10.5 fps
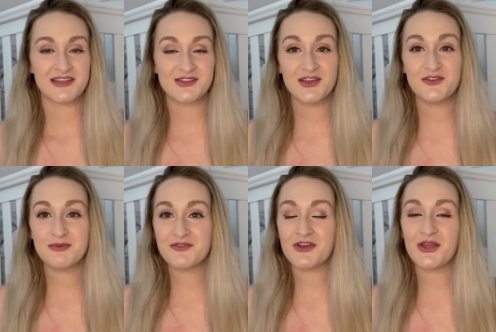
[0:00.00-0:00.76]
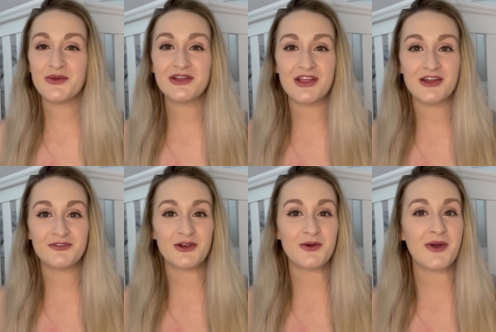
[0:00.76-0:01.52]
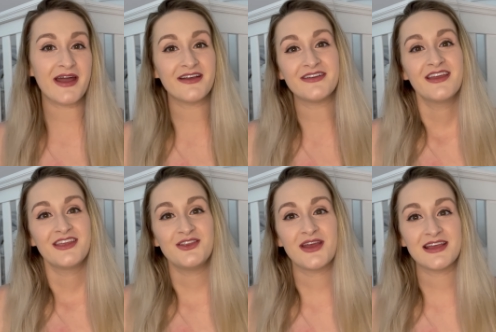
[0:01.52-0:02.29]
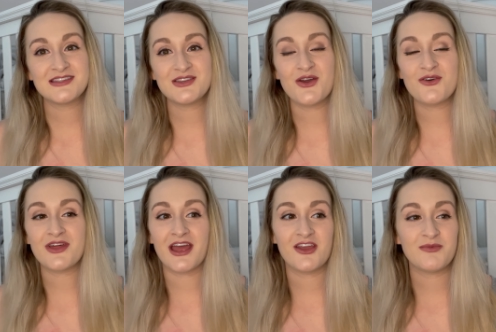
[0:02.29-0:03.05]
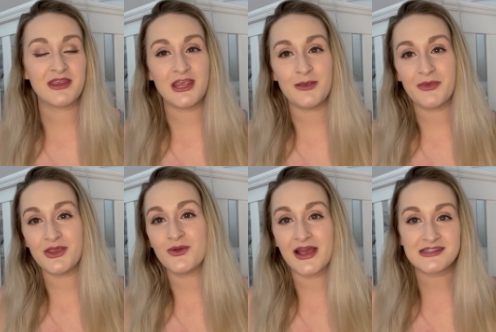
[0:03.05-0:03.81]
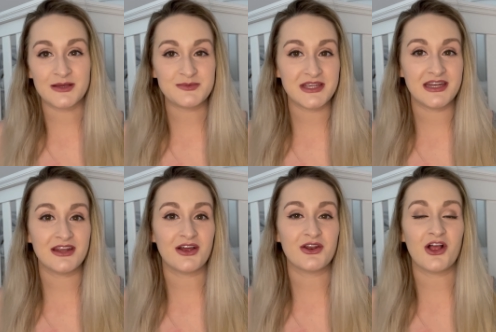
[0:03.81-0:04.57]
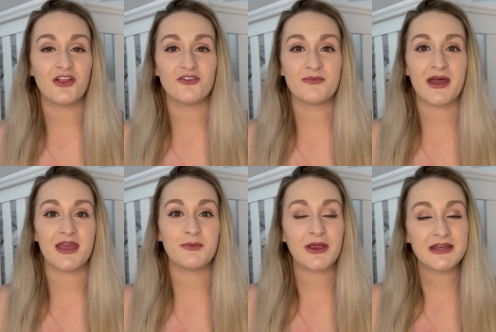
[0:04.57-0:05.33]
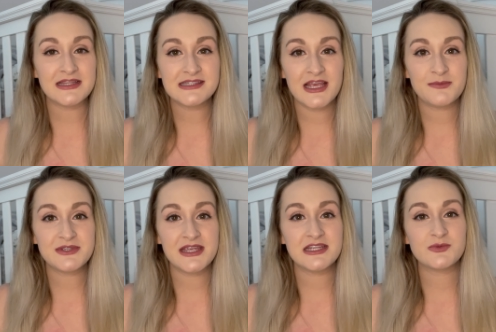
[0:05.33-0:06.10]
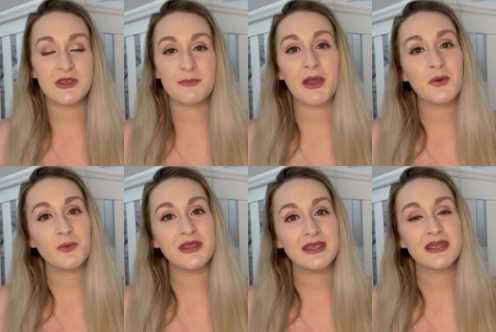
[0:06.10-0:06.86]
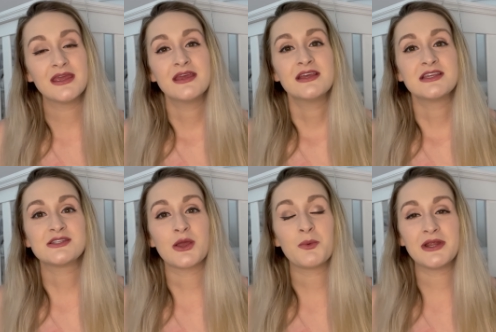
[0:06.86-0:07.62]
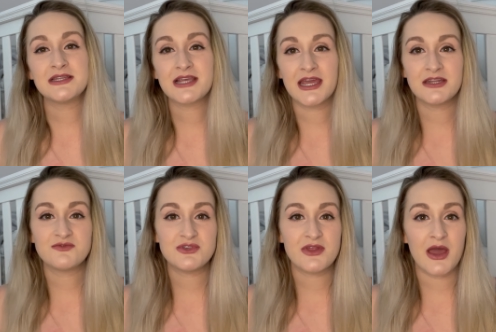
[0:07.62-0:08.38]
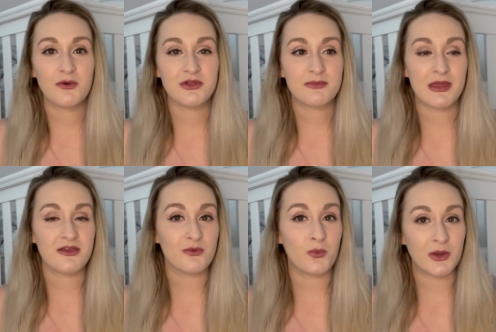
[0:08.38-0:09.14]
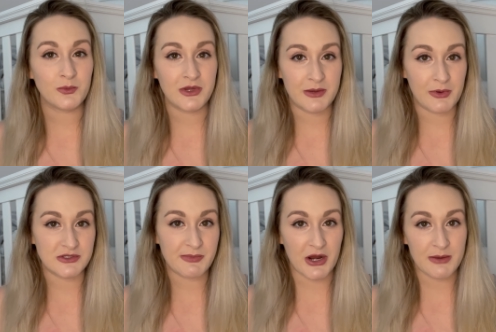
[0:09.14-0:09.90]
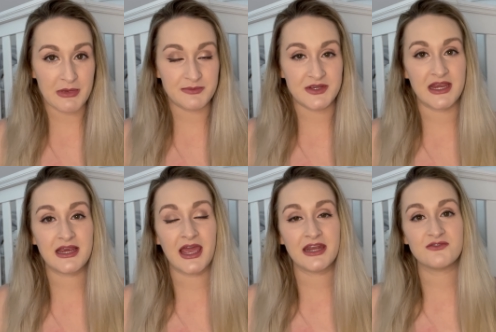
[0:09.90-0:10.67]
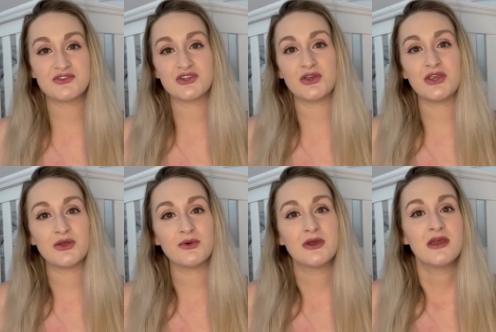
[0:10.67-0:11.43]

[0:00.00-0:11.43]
So if you've been following along for a while, you guys know that I've been keeping you guys updated on all of my pregnancy updates week by week. So I wanted to kind of do that with my 1 week postpartum update and kind of show you